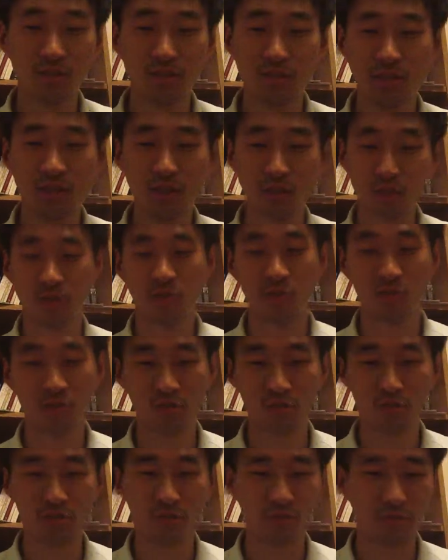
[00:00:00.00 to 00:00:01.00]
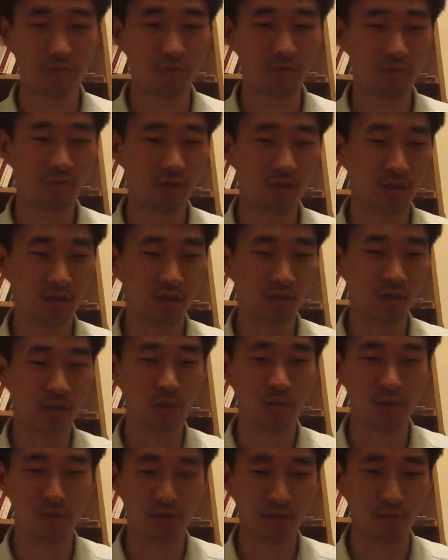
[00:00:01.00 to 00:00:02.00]
English is some is a
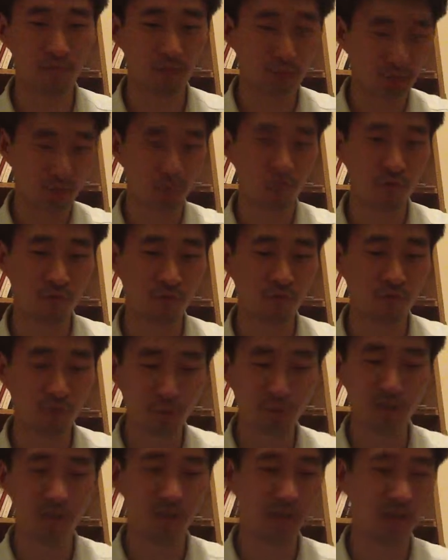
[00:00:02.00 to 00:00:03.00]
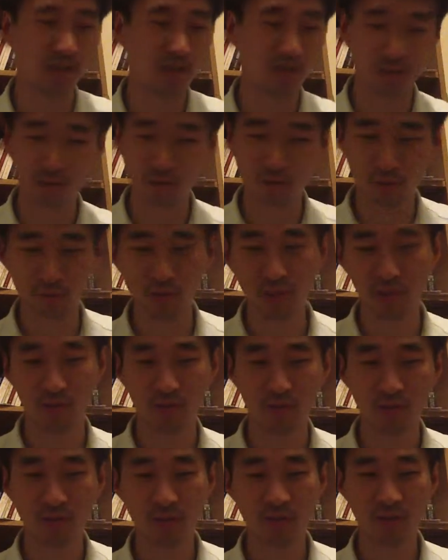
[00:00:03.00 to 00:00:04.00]
language I'm much more fluent in than
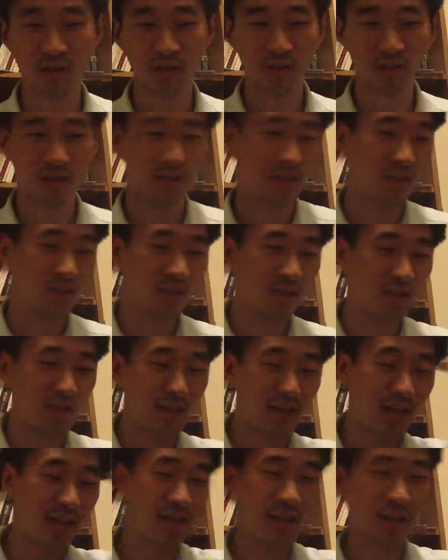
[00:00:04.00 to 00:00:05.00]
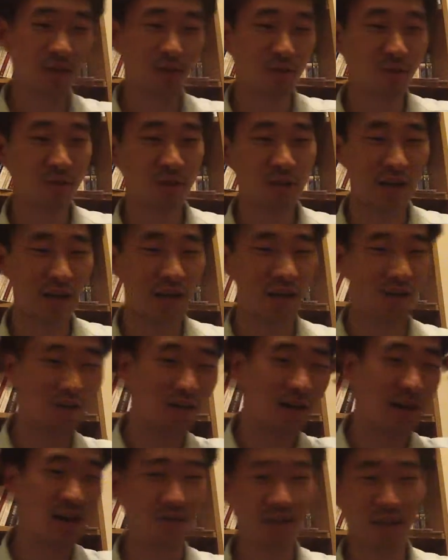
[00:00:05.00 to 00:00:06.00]
Korean and I don't know how
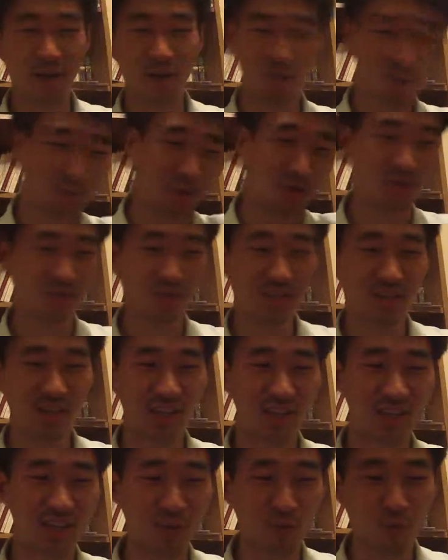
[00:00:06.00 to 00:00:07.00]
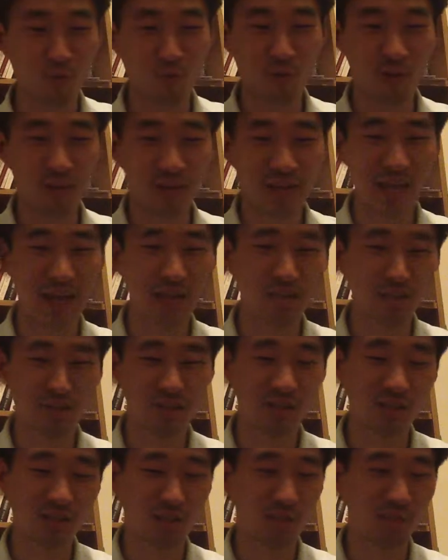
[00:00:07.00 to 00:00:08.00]
how that works. Like what happened
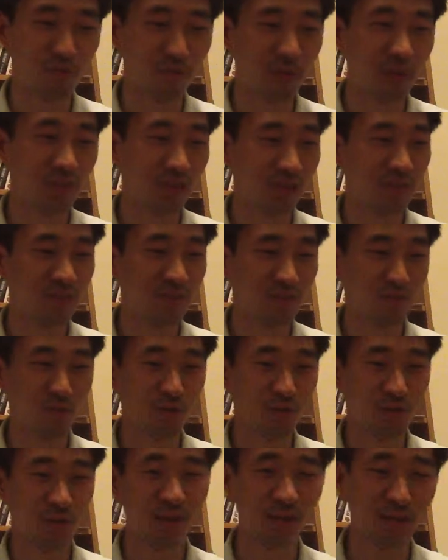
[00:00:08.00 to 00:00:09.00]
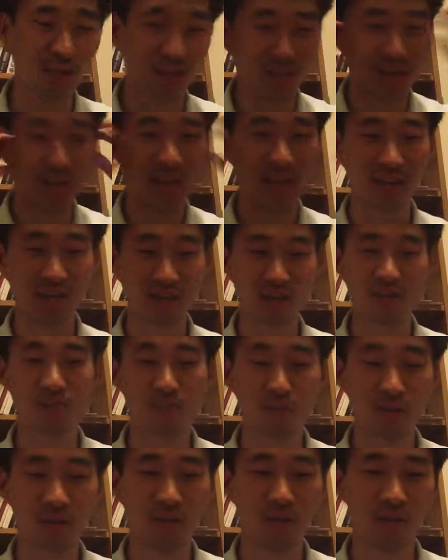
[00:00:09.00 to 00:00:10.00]
in the brain so that like I can
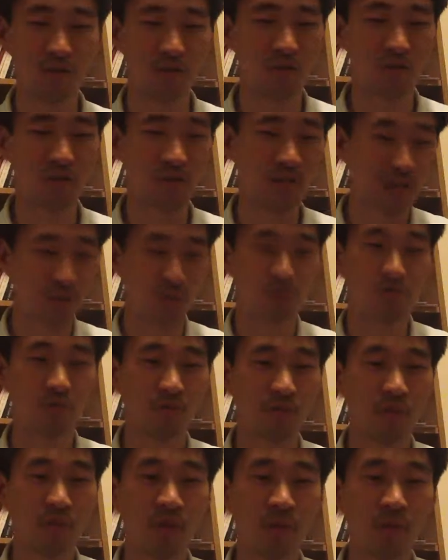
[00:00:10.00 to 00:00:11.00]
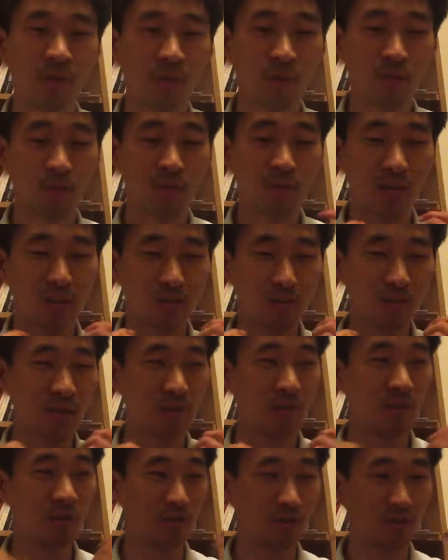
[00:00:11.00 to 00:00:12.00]
speak English naturally without even
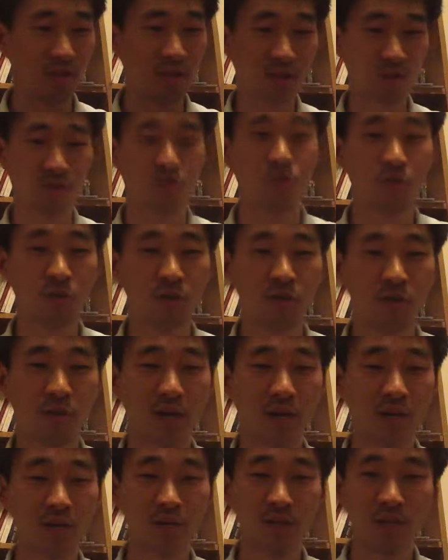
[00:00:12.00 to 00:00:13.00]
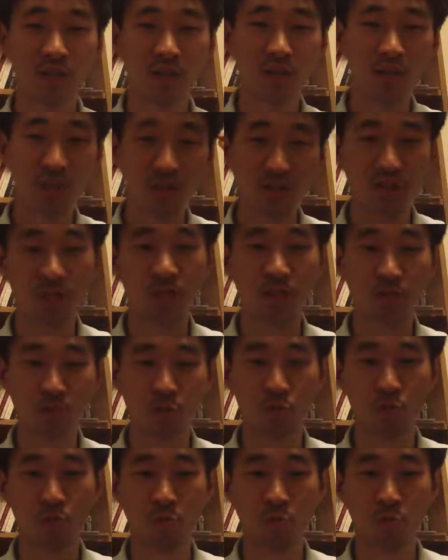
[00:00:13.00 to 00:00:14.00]
having to think so much about each
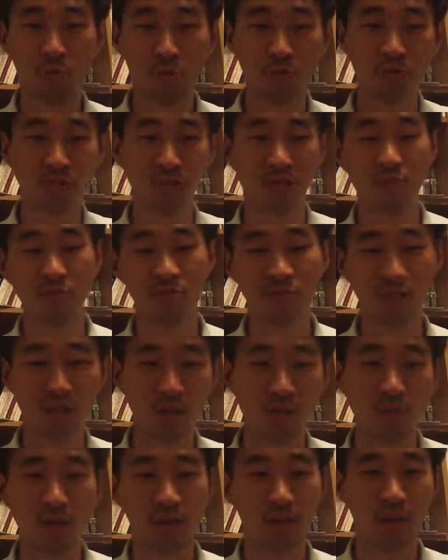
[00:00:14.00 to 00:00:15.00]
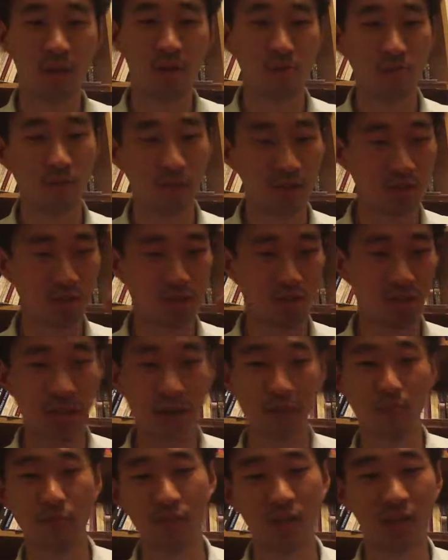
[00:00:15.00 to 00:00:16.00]
individual words that I'm saying right now, but it's just
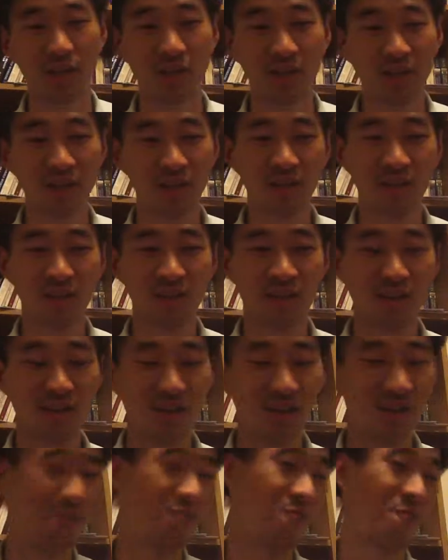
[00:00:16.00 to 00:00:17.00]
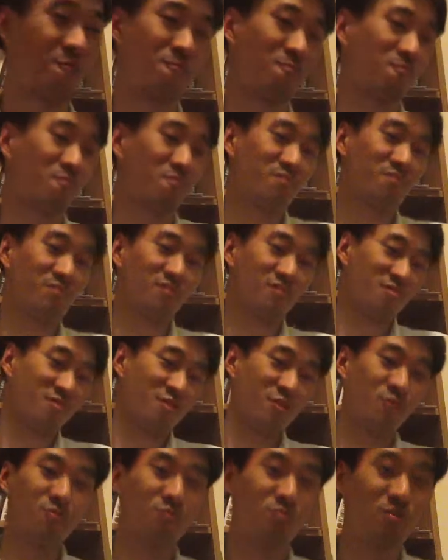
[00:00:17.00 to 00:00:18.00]
happening. You know?
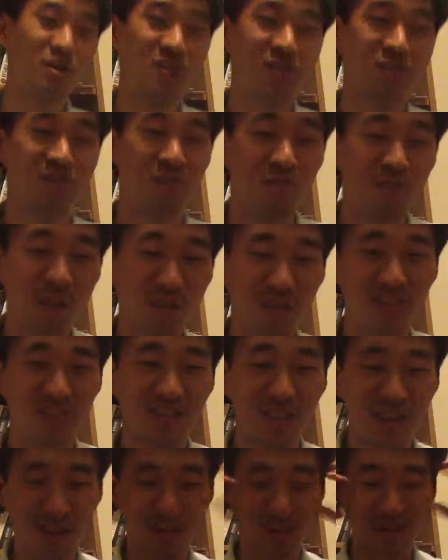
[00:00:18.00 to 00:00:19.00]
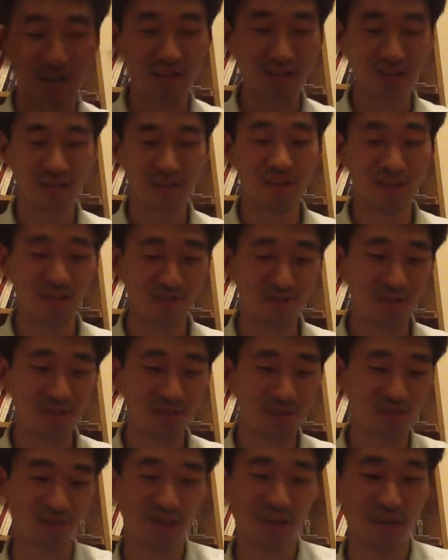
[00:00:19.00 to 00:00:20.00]
Human brain is amazing how, how that it
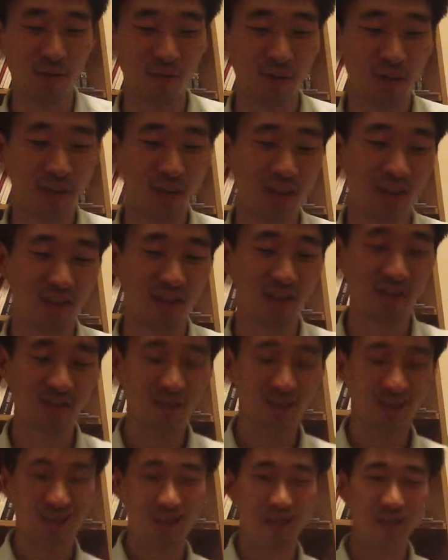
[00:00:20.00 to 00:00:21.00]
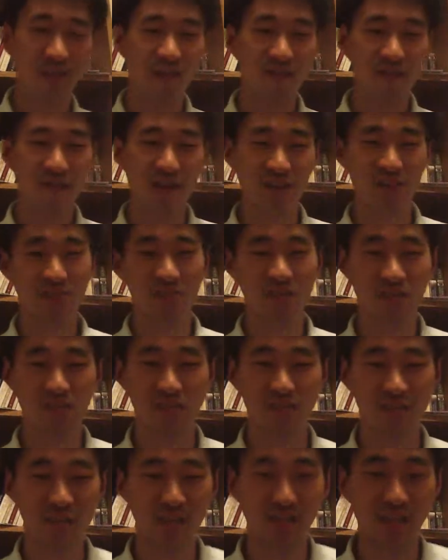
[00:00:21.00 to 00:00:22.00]
functions that way and and that fascination,
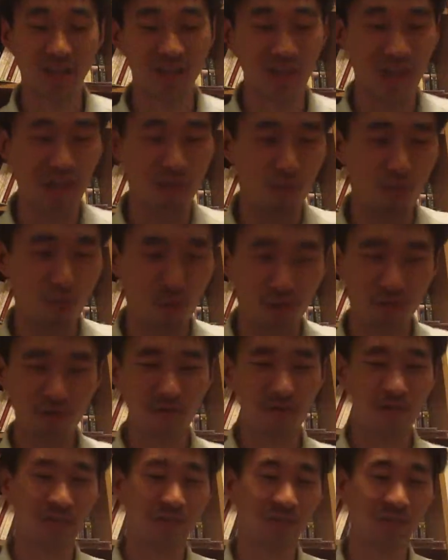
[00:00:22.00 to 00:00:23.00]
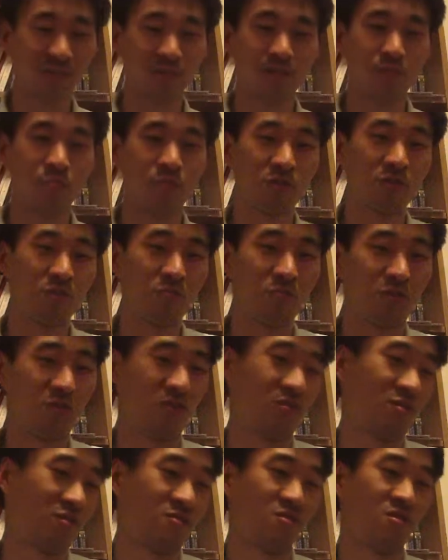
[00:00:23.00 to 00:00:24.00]
that, that, that wonder that sense of wonderment
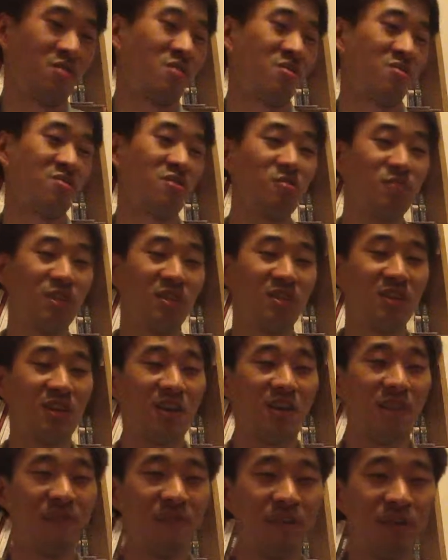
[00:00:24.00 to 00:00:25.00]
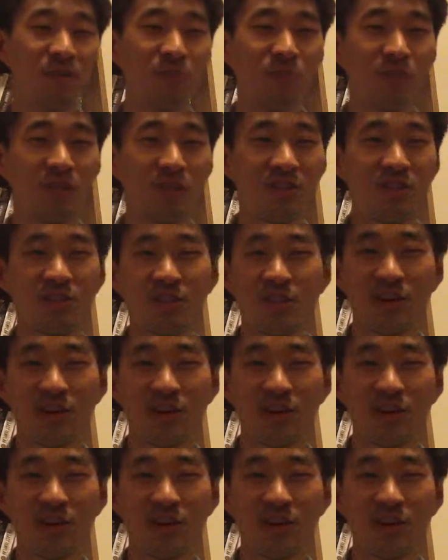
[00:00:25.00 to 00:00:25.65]
is something that I felt with